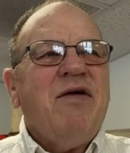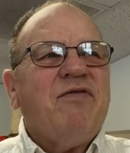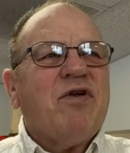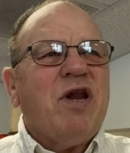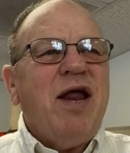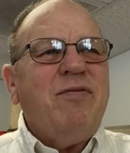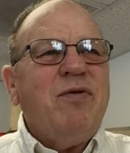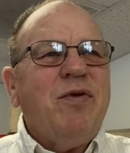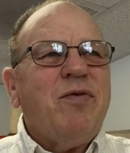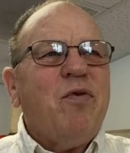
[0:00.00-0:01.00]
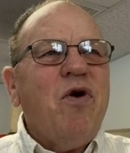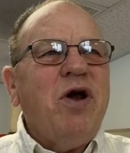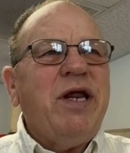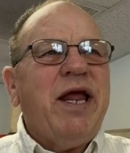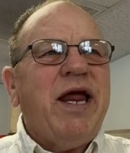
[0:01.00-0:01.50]
If you claim to be
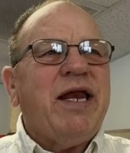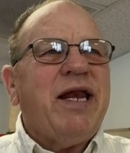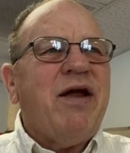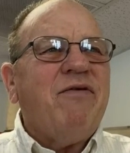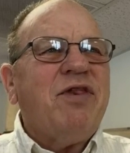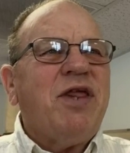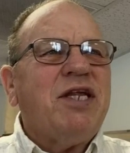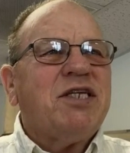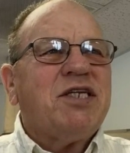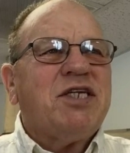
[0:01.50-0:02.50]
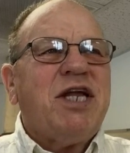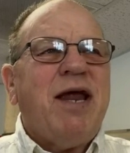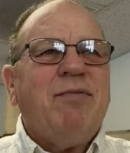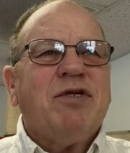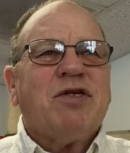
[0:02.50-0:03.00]
born again and everything's the
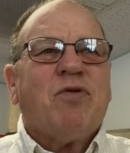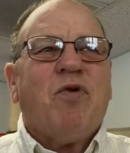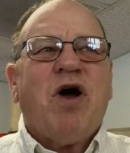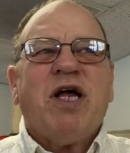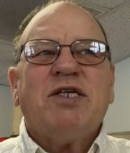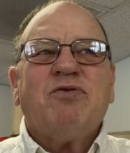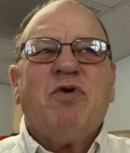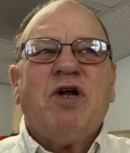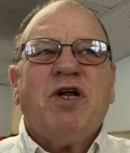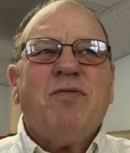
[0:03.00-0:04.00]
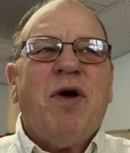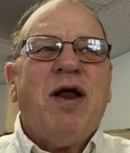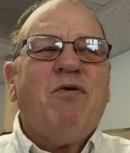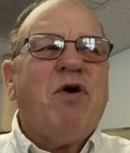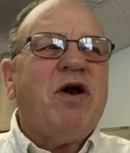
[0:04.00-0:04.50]
same as it was, well, you
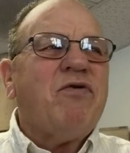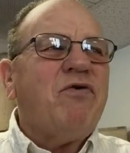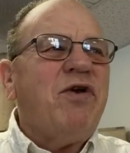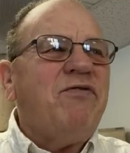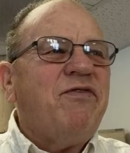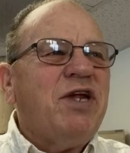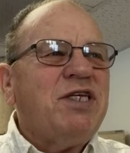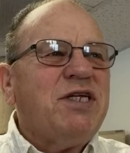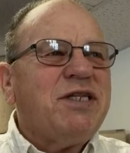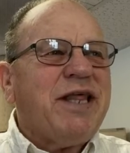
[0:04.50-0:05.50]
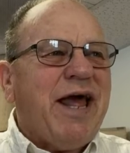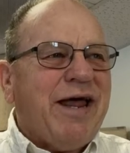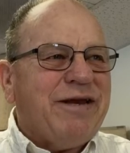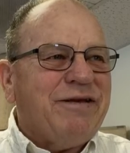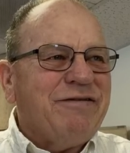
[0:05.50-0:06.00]
might want to revisit
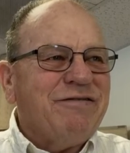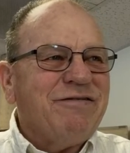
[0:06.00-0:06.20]
that.